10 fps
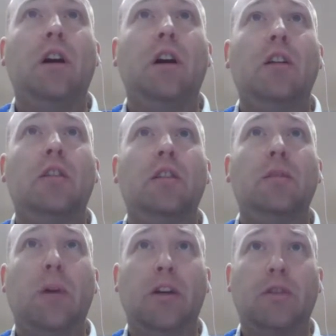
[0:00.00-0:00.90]
to
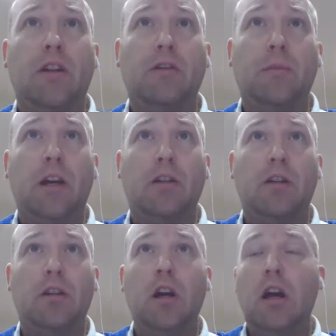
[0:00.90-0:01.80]
the bus
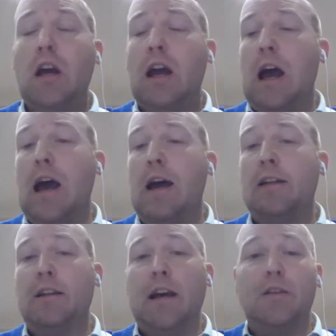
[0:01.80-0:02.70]
transformation
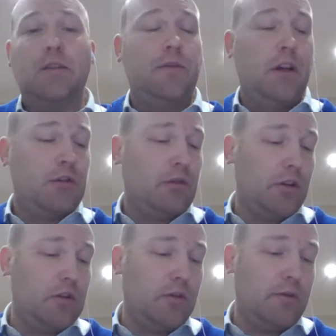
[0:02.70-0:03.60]
and announced the first
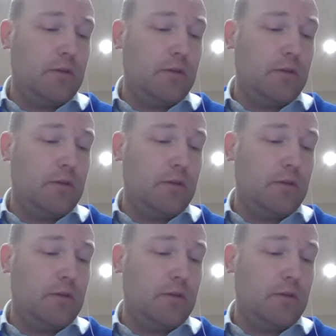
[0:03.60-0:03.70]
tranche of